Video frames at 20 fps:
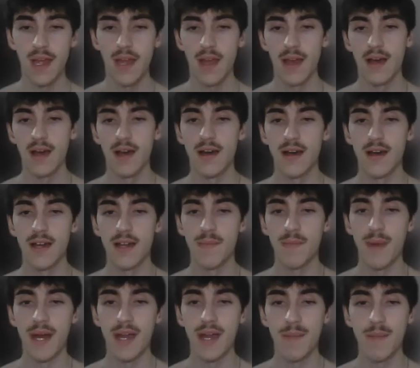and
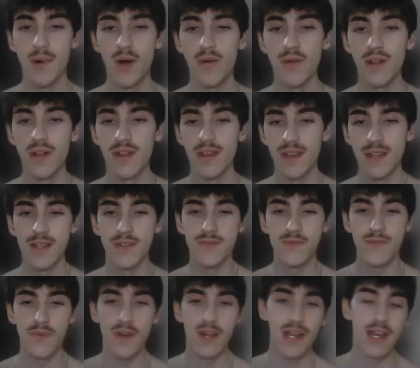my opponent
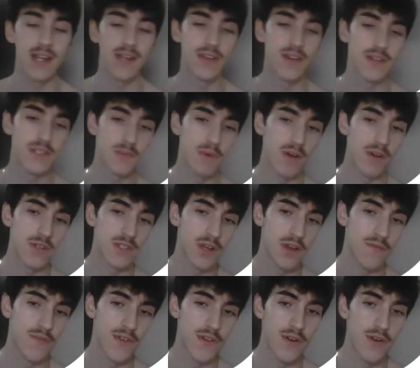is running a Dunsparce
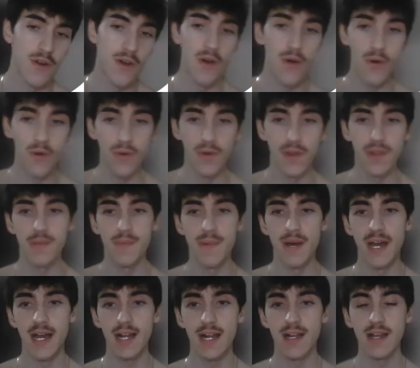of their own in the
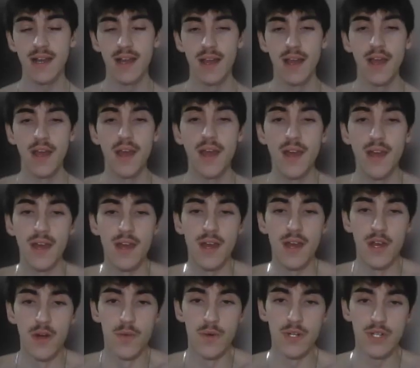back,
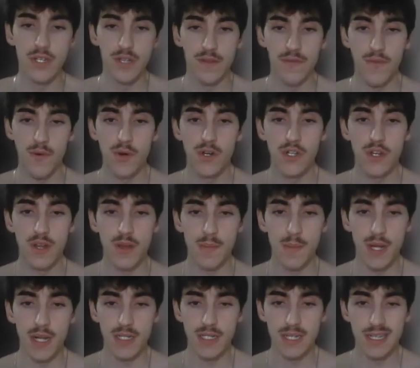which is unfortunate
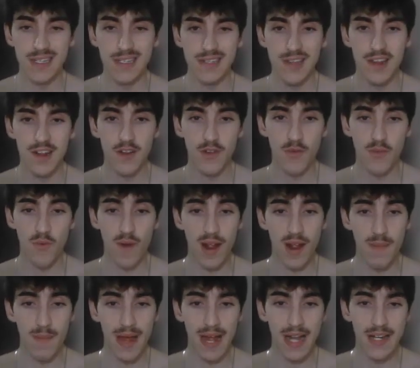because this is not a
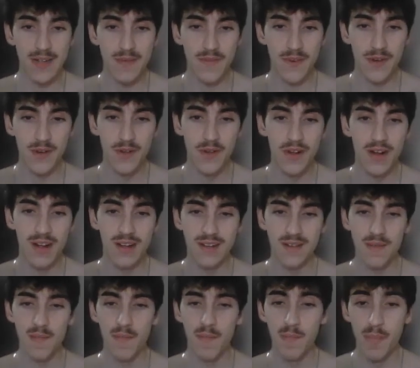great matchup for
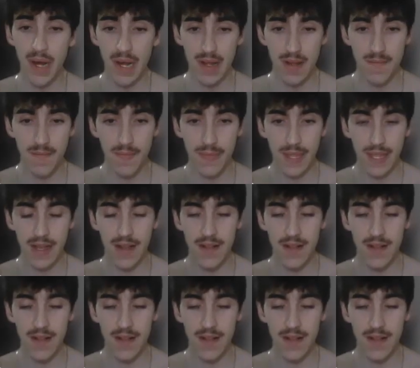Dugong, but